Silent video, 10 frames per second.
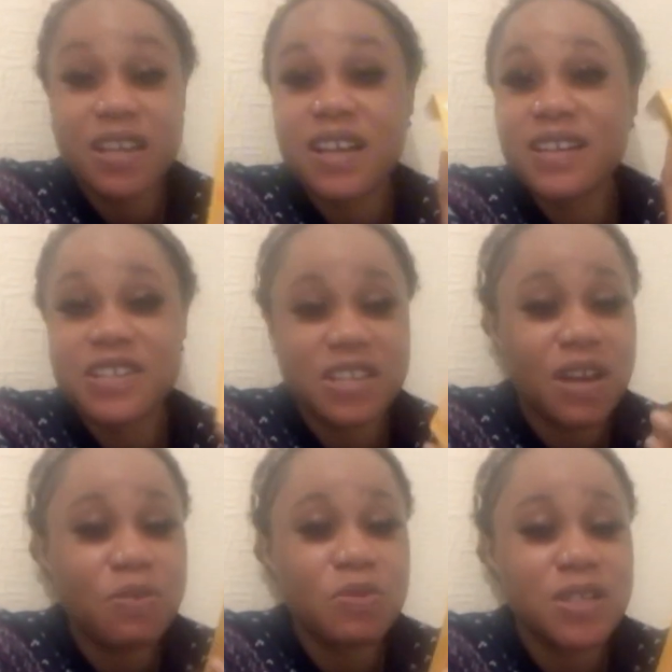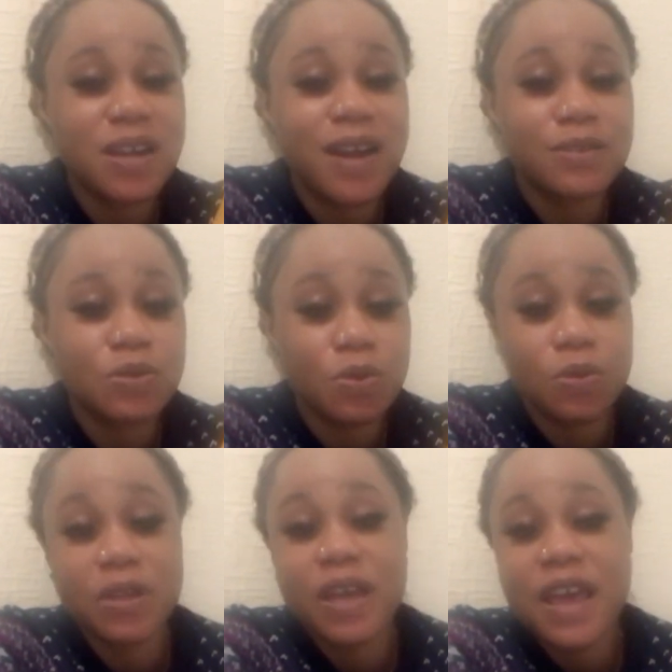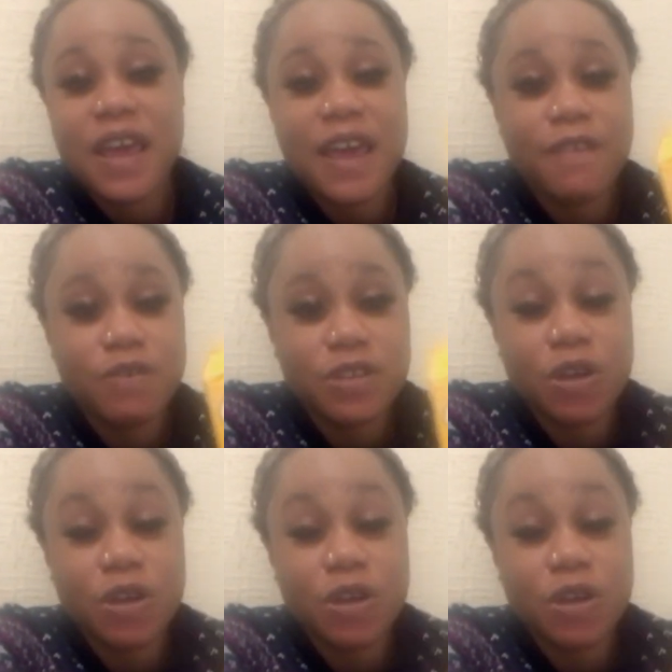English language at all. Even the